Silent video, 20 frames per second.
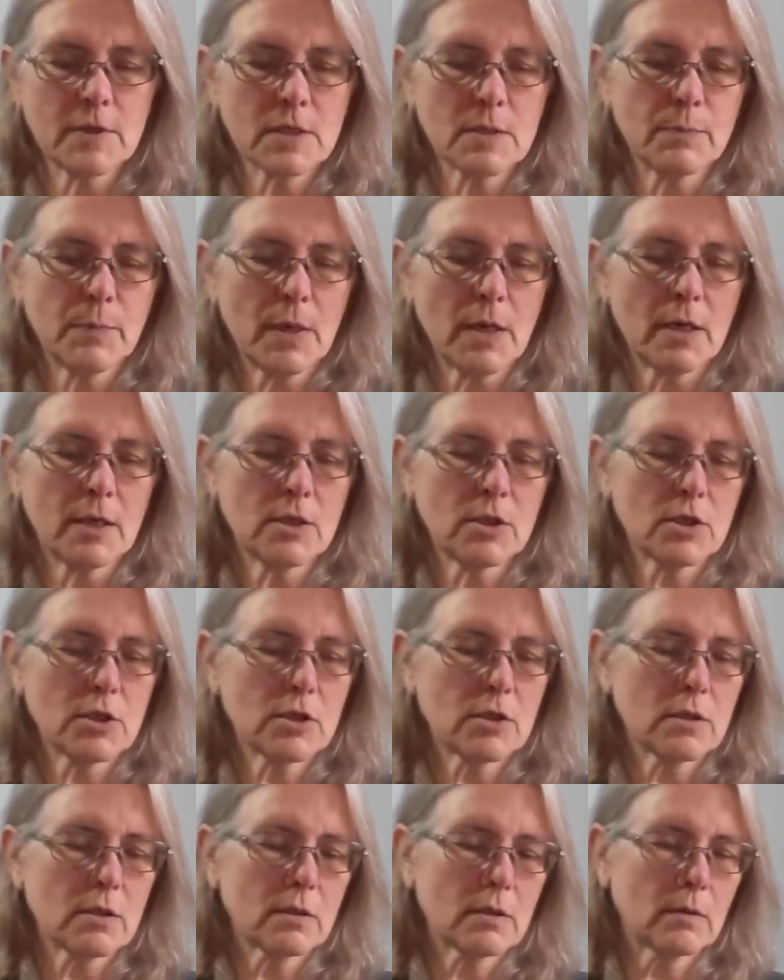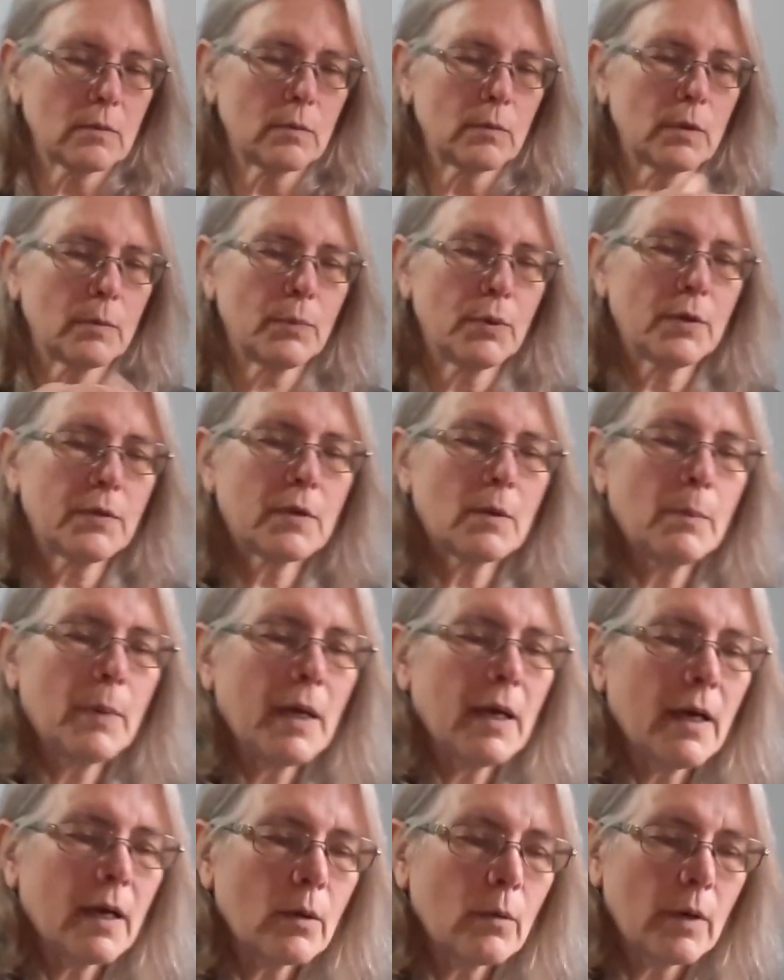sponge. We'll put the
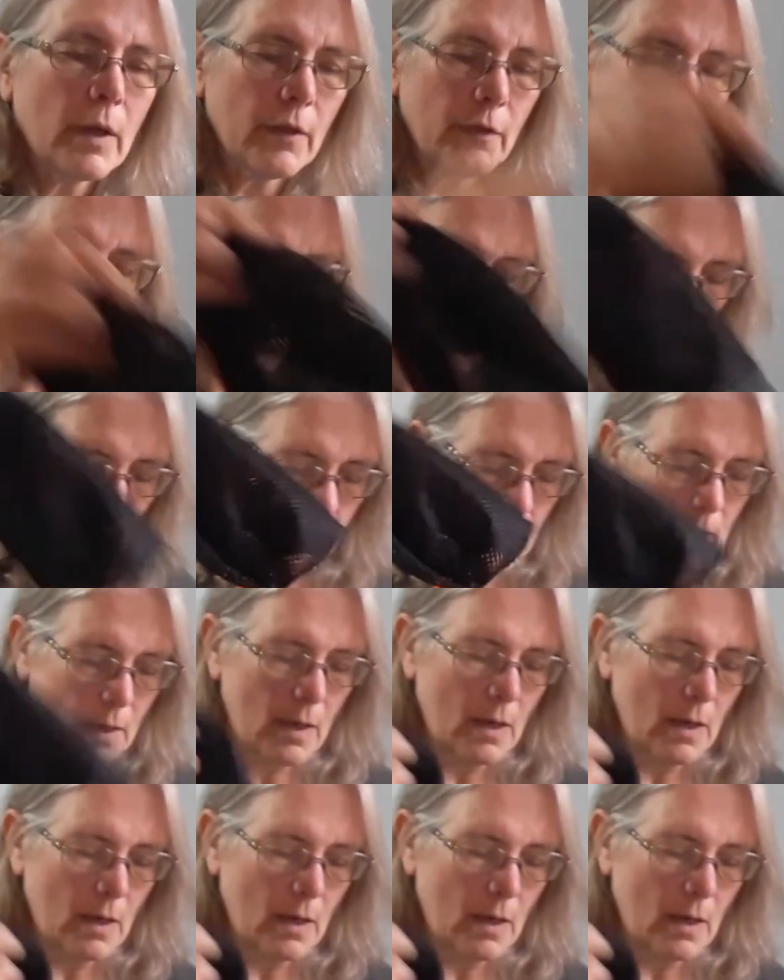bag with it.